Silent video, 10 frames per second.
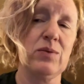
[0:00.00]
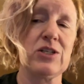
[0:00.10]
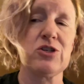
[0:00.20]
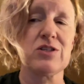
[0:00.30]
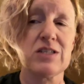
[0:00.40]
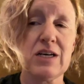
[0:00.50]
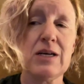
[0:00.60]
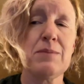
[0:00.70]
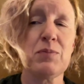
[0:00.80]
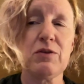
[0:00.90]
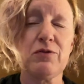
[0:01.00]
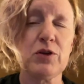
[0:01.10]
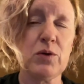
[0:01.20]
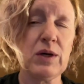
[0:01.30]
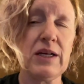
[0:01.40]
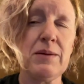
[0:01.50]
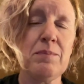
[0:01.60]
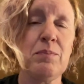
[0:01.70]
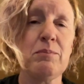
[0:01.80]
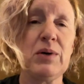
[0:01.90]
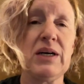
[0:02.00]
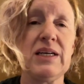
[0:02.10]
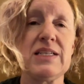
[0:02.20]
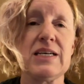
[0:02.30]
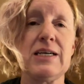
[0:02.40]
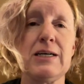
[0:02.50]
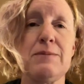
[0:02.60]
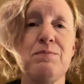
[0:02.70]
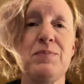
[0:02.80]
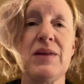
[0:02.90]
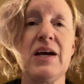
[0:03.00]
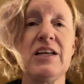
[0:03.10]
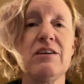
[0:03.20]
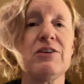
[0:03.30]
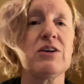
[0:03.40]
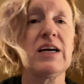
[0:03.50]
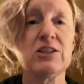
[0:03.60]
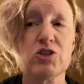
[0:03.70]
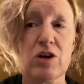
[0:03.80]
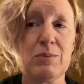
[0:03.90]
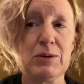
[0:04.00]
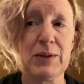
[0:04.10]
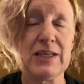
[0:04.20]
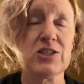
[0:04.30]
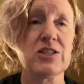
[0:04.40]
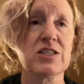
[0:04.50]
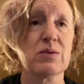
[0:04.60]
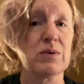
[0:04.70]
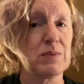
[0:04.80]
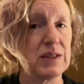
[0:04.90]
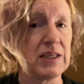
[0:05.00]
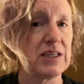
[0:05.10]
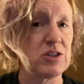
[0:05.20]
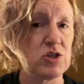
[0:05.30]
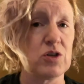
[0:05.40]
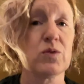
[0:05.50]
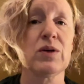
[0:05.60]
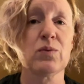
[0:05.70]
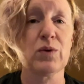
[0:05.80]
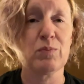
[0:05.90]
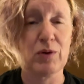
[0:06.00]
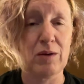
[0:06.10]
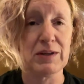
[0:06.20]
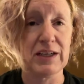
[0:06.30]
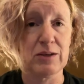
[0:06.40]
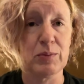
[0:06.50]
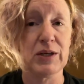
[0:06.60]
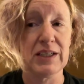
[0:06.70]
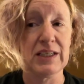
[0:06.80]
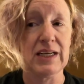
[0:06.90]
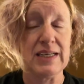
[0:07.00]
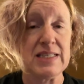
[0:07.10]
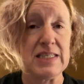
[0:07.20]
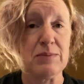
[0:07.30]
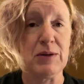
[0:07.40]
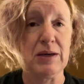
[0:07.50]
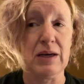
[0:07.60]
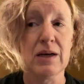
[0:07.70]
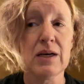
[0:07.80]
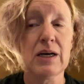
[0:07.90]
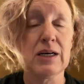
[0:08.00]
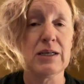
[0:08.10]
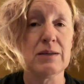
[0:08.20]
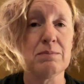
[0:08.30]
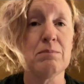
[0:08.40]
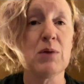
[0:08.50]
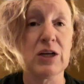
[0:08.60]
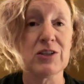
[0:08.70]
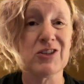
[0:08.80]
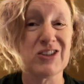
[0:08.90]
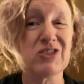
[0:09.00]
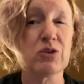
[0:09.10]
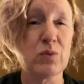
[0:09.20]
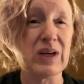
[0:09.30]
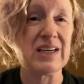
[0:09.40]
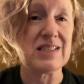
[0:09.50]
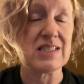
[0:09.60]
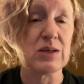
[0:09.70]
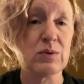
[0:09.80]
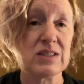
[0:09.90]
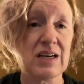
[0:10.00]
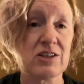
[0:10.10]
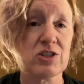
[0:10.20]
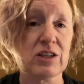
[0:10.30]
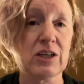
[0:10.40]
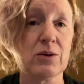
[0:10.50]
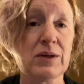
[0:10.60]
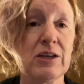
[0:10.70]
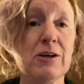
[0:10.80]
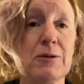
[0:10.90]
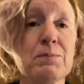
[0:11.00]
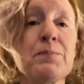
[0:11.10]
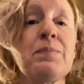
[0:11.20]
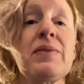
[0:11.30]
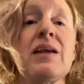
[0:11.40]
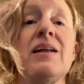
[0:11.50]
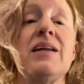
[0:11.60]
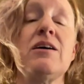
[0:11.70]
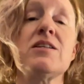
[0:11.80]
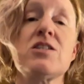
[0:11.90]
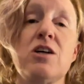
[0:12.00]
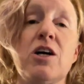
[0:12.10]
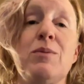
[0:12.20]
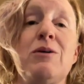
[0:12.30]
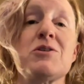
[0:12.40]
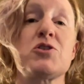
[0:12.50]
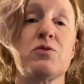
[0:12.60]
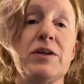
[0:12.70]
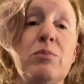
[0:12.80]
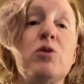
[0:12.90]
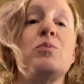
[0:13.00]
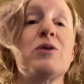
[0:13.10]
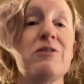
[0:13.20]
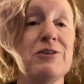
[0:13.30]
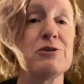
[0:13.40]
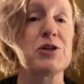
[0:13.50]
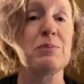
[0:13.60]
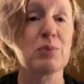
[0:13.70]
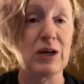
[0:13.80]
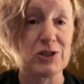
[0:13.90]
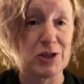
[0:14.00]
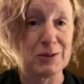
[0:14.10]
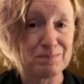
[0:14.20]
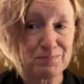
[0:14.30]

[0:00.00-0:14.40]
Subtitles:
with just the fluid. But any of your head trauma patients that we're really concerned with, we're probably going to put in an ICP monitor so we can see what's actually going on. Now let's talk about cerebral perfusion pressure.